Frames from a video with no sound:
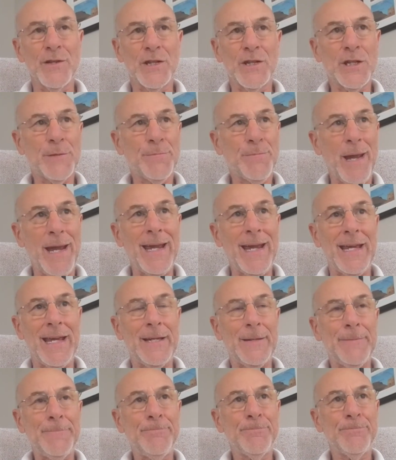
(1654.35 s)
in
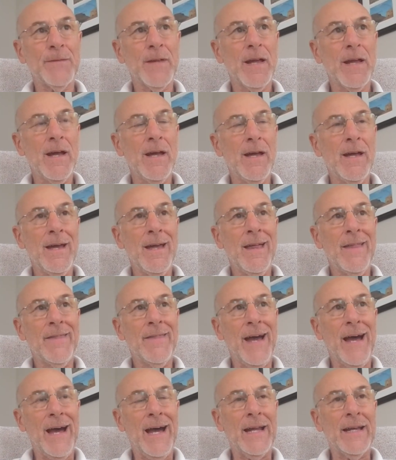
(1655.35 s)
Spain
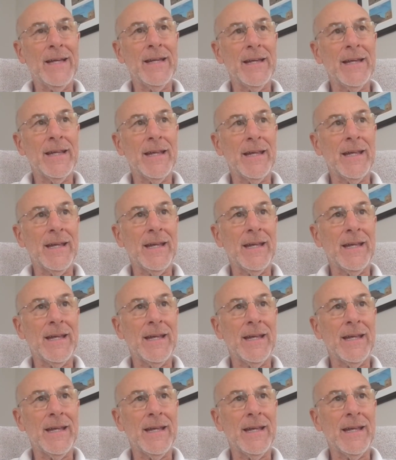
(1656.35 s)
that